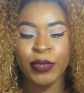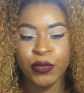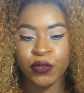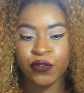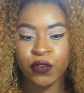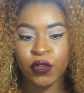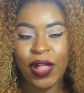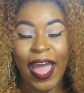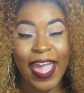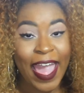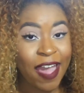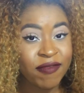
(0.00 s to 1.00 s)
beautiful.
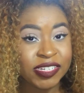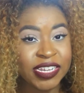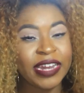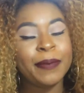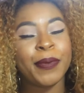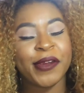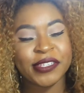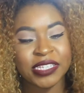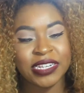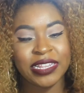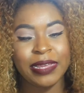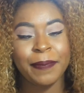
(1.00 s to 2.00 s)
I haven't done it
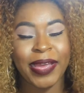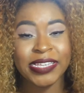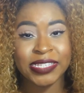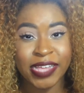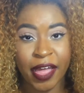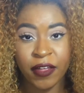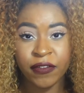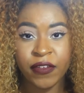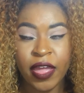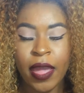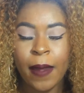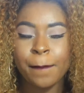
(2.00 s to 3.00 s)
personally myself,
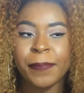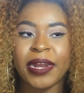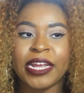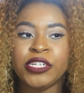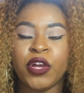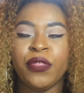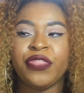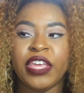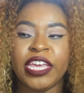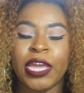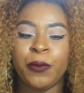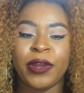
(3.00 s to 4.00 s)
but I don't
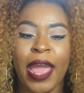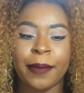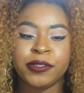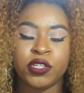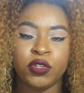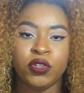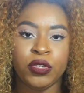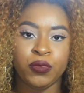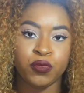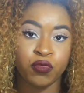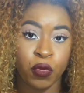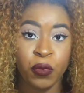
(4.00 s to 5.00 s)
think it would absolutely
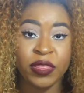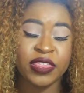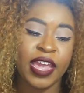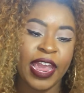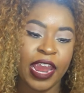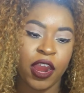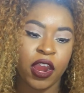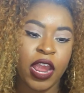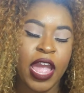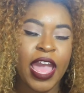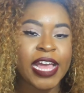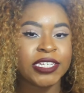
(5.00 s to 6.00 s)
ruin the hair
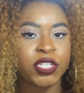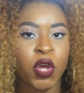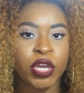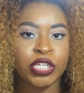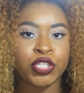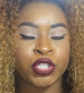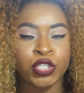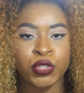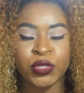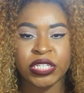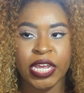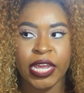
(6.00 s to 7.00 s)
as long as you're
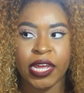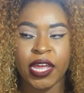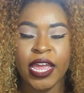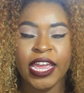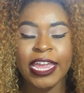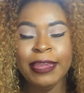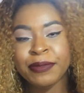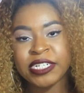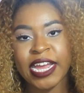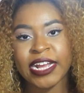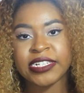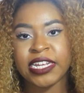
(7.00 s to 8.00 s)
using heat
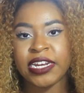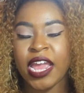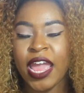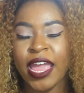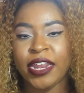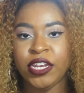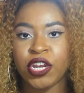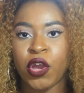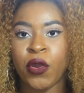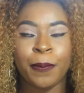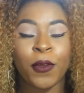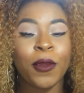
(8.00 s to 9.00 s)
protected and, you
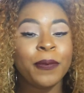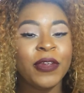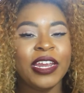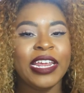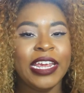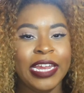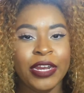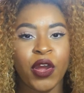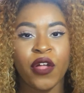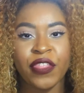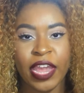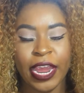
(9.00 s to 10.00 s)
know, appropriate heat
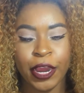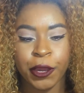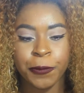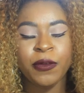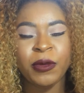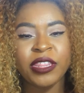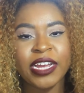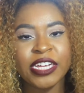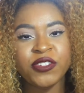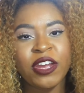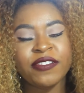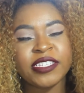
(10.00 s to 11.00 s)
on the hair. One thing I
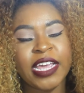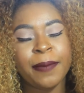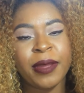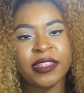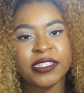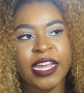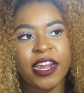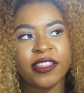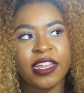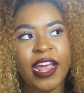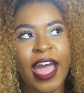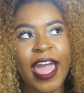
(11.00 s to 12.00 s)
do have to say about this hair
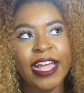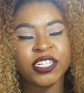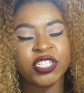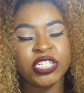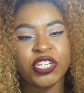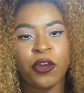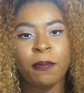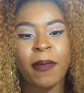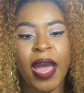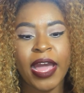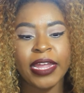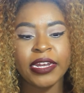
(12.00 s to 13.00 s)
that I actually don't
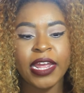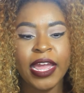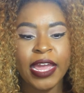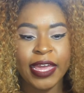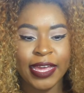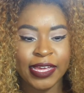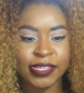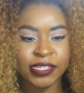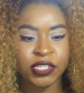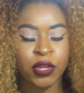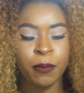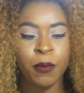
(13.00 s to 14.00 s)
mind is
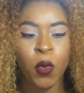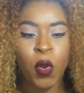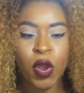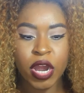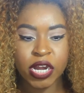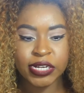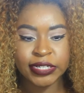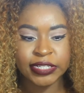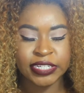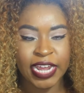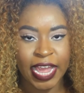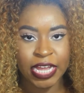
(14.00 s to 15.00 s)
the more
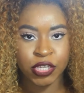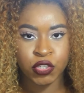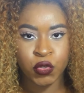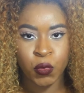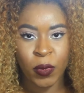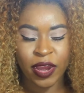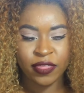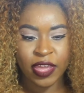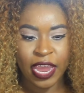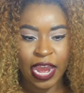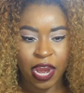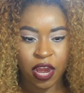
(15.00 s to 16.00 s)
days you wear the
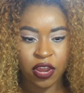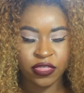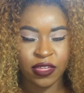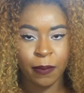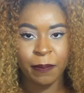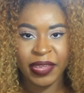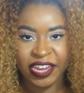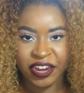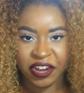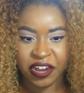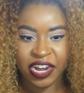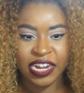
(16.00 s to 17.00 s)
hair, the
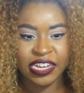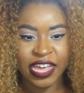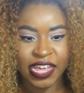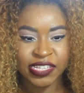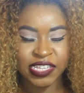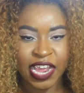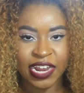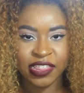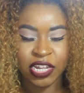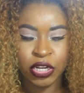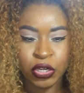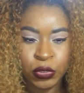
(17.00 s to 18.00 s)
bigger it gets
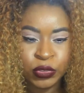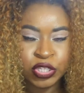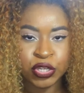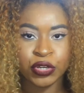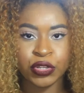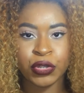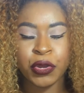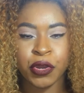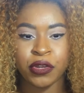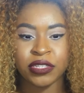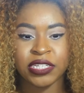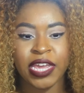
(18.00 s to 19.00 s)
and the looser the
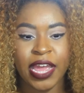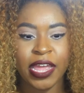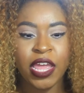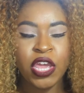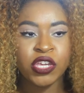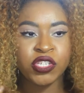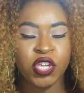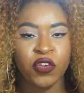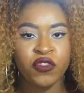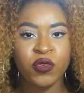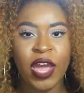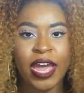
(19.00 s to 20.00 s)
curls get. So
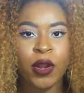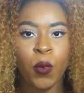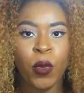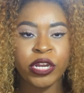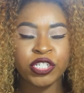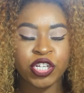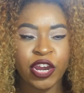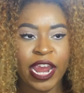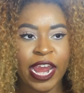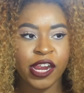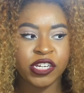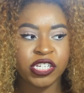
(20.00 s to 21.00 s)
if you kind of want your
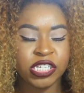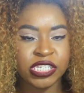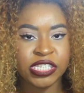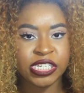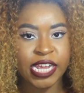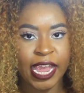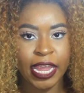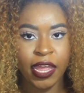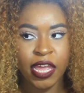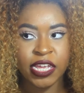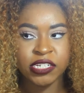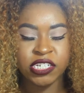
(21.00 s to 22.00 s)
hair to stay
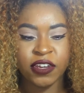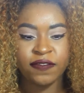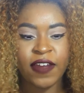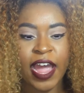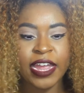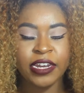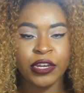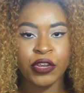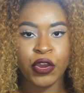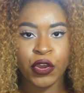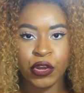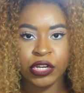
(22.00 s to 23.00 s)
defined
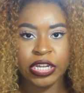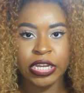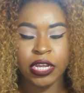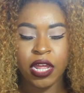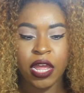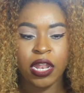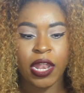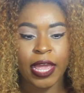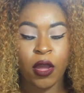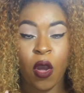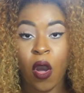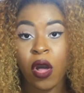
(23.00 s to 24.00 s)
and curly
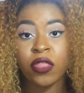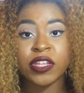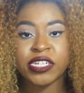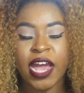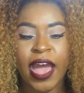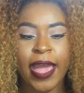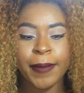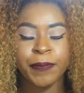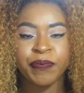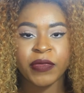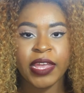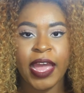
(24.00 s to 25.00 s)
like all the time,
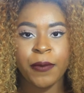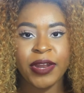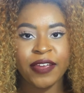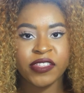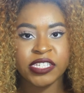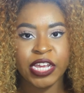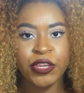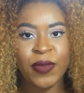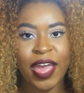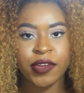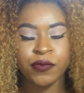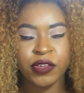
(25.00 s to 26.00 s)
I would have to say you
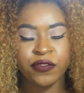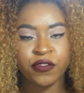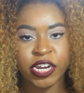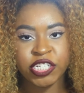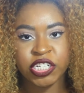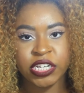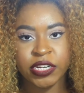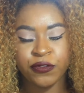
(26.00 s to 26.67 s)
have to refresh